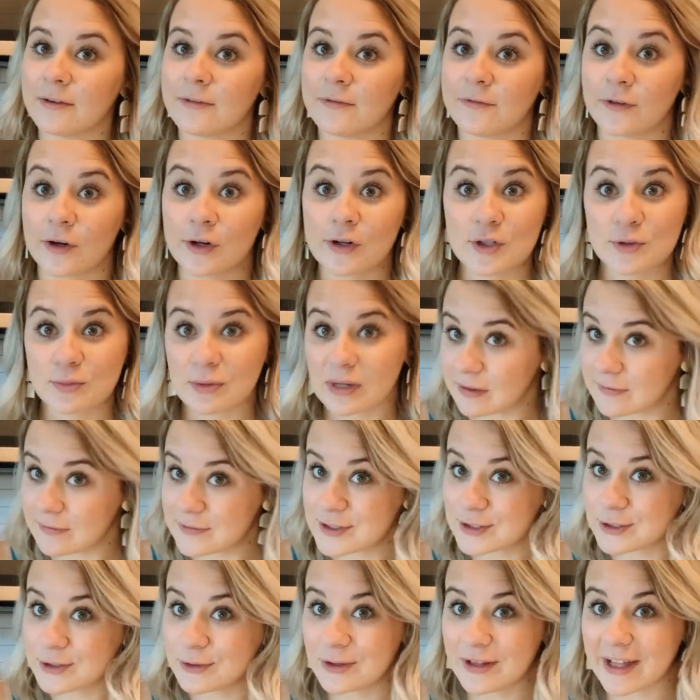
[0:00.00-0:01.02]
first week of
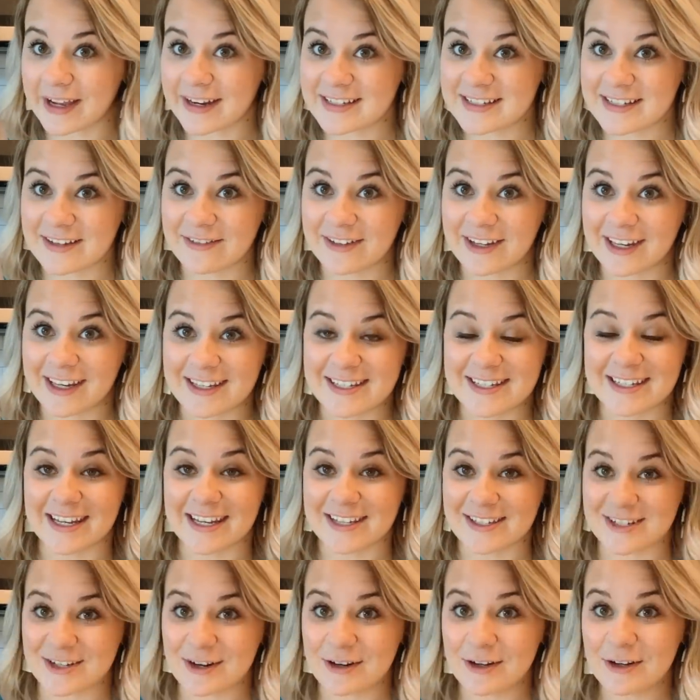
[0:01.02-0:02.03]
school activity to
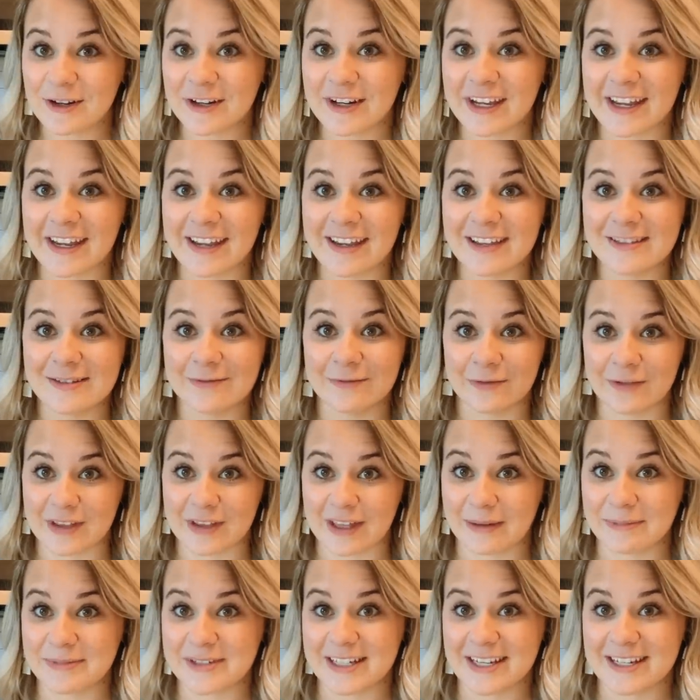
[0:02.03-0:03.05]
get to know your kids and for
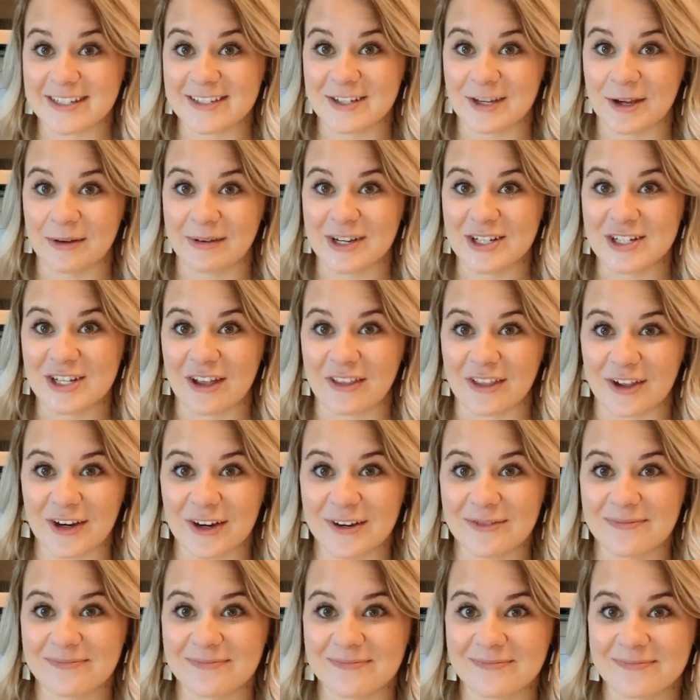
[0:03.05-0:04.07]
them to get to know each other.